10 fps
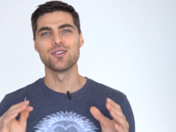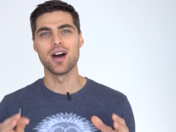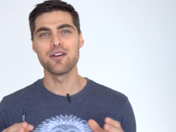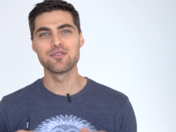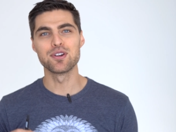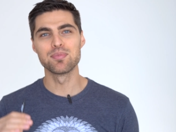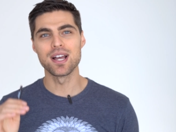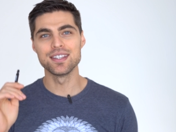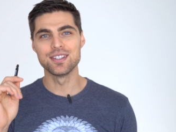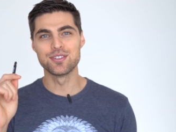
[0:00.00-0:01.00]
So after
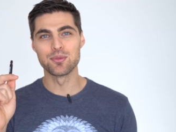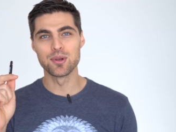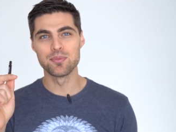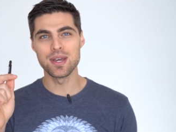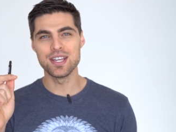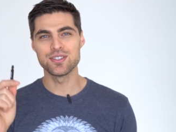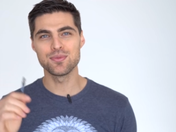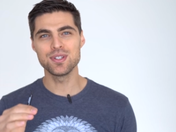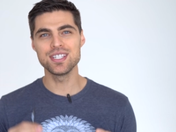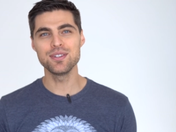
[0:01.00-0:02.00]
applying the thermal paste,
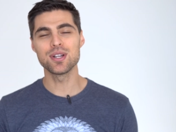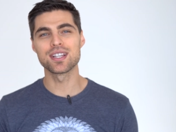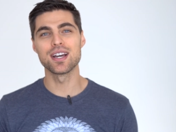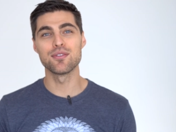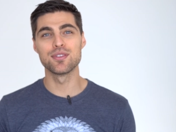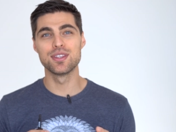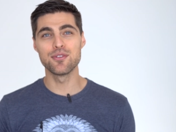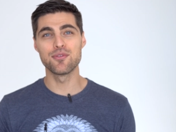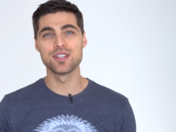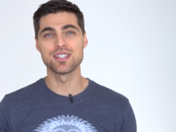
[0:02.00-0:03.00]
we'll see what kind of a
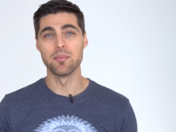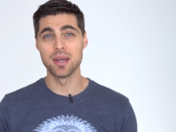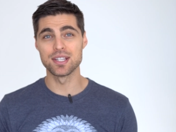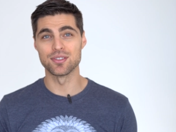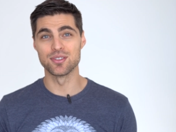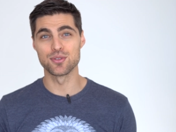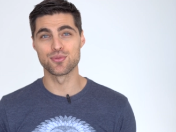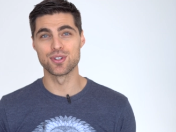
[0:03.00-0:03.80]
difference it makes on those